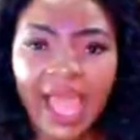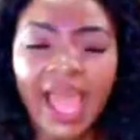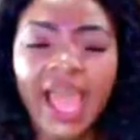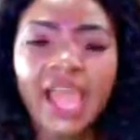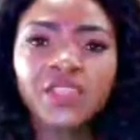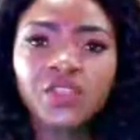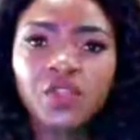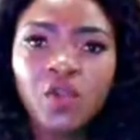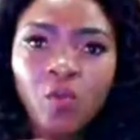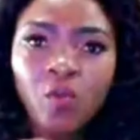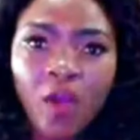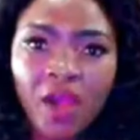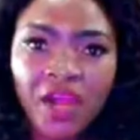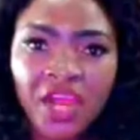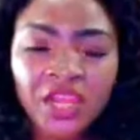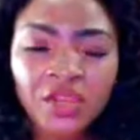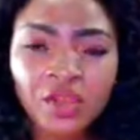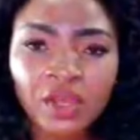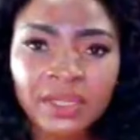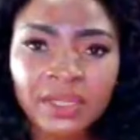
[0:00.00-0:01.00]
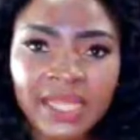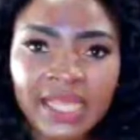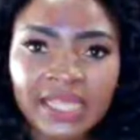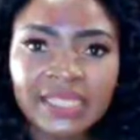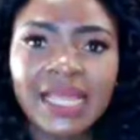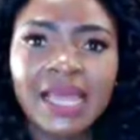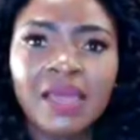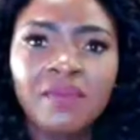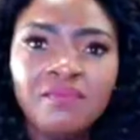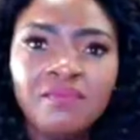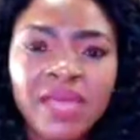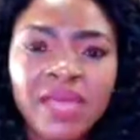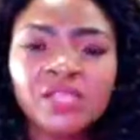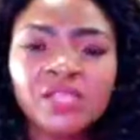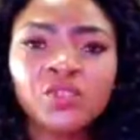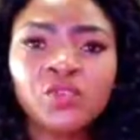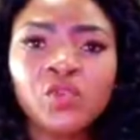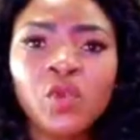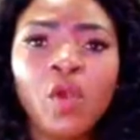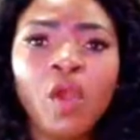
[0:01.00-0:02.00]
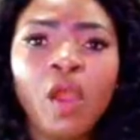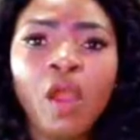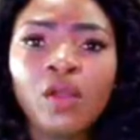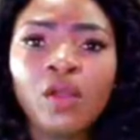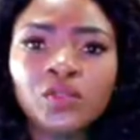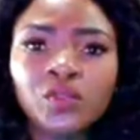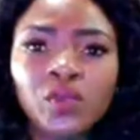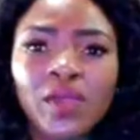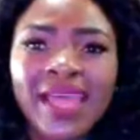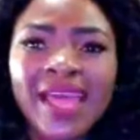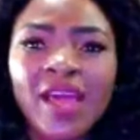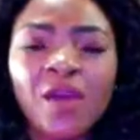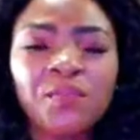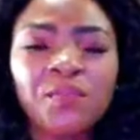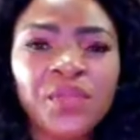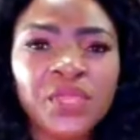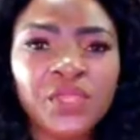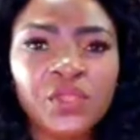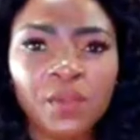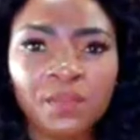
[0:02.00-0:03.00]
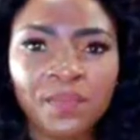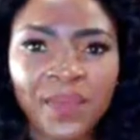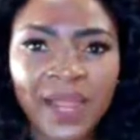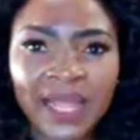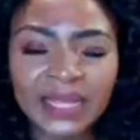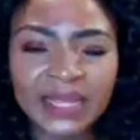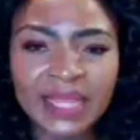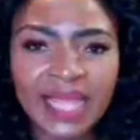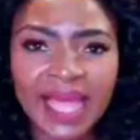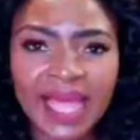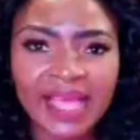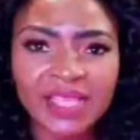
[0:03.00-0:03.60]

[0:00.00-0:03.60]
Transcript: And you working on it means you also helping your partner